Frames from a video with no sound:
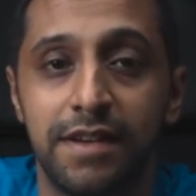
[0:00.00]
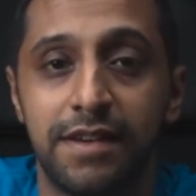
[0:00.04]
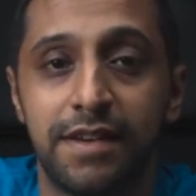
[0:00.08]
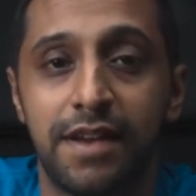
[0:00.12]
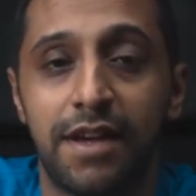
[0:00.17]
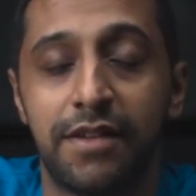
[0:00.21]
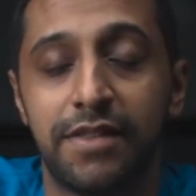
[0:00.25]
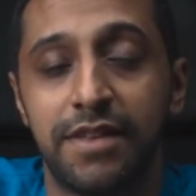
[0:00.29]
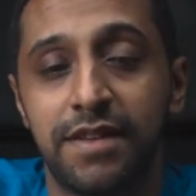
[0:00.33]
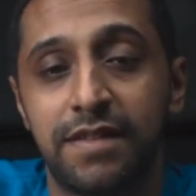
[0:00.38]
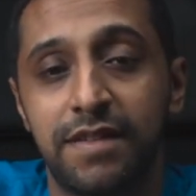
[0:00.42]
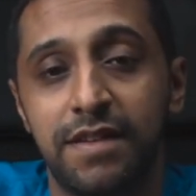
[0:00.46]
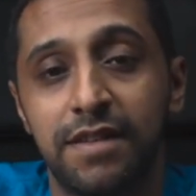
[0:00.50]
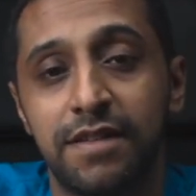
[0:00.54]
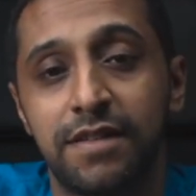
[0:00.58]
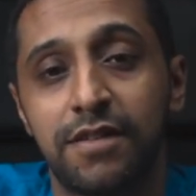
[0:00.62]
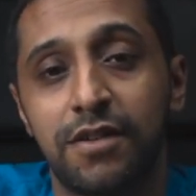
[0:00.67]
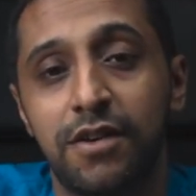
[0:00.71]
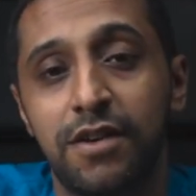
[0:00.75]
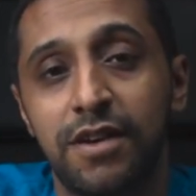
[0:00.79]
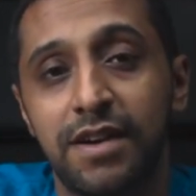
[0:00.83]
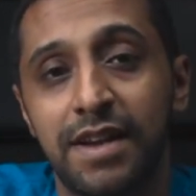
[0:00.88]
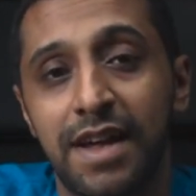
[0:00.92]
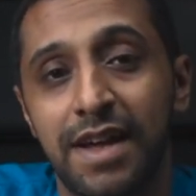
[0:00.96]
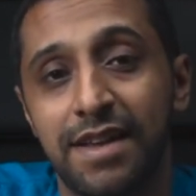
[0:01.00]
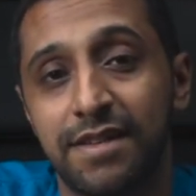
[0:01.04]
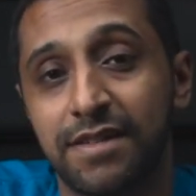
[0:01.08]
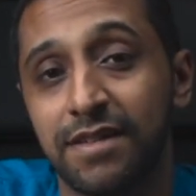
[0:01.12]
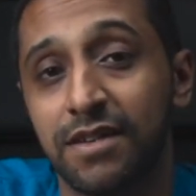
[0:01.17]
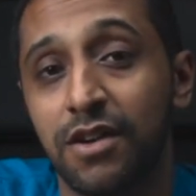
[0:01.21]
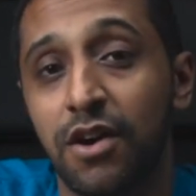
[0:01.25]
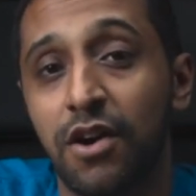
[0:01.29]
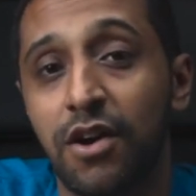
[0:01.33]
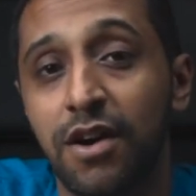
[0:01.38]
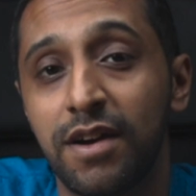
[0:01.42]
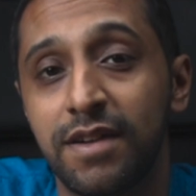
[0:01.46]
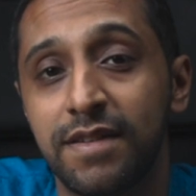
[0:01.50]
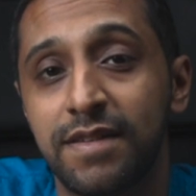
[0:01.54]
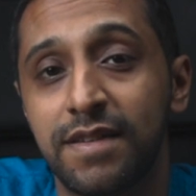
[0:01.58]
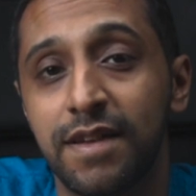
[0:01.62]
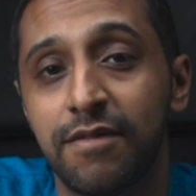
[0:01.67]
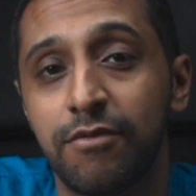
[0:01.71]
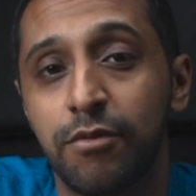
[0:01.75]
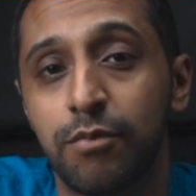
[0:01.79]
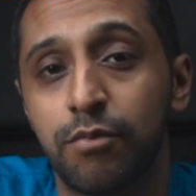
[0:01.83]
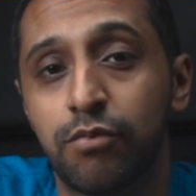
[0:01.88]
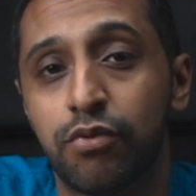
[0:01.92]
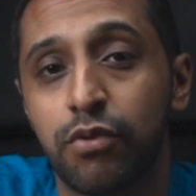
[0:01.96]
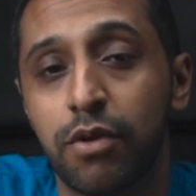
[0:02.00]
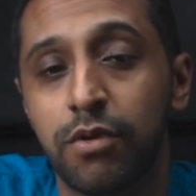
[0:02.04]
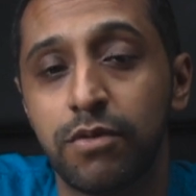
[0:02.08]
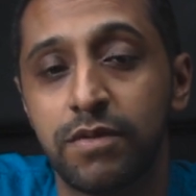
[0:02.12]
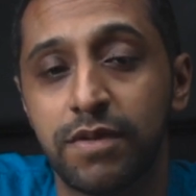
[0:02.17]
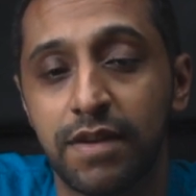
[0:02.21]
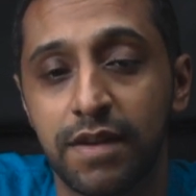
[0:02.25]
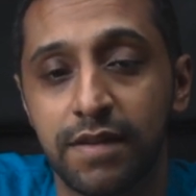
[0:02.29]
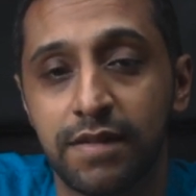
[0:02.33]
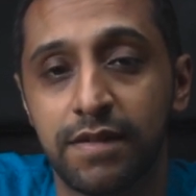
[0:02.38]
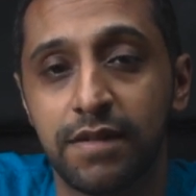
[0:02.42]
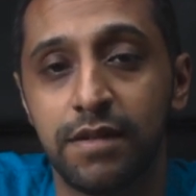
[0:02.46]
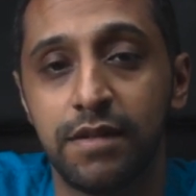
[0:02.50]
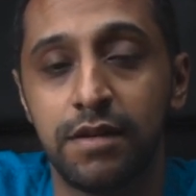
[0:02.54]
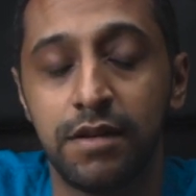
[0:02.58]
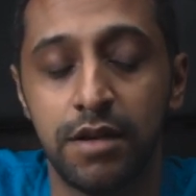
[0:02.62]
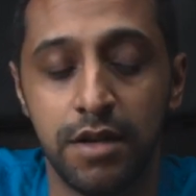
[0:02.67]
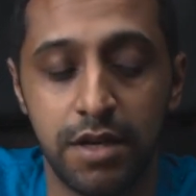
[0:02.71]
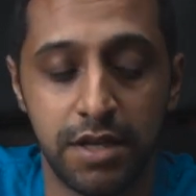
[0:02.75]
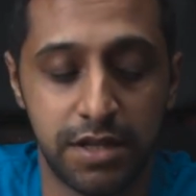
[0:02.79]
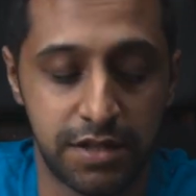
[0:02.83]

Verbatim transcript: Now this inside has an i7 processor,